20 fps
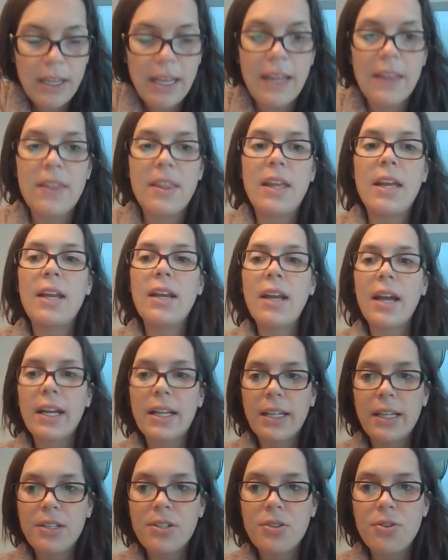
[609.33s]
And then I
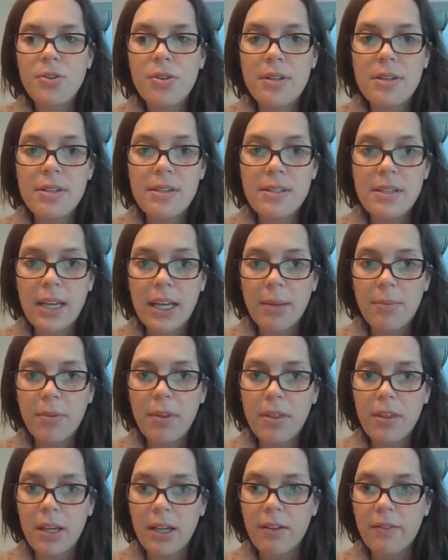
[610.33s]
need to do the same
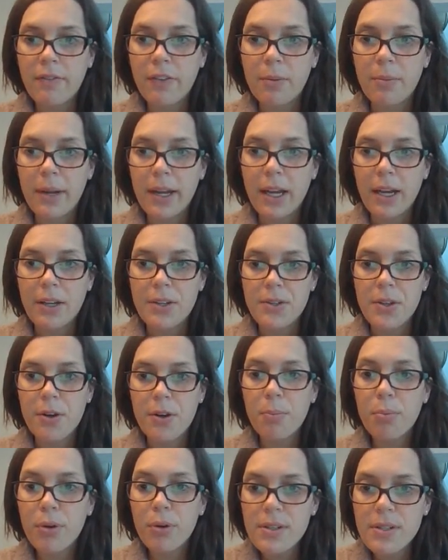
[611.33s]
thing for my
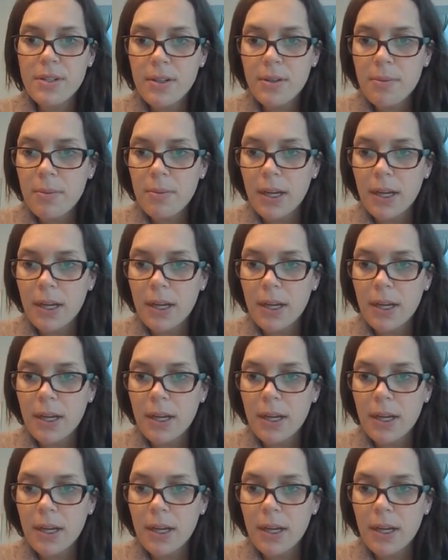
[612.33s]
other prism,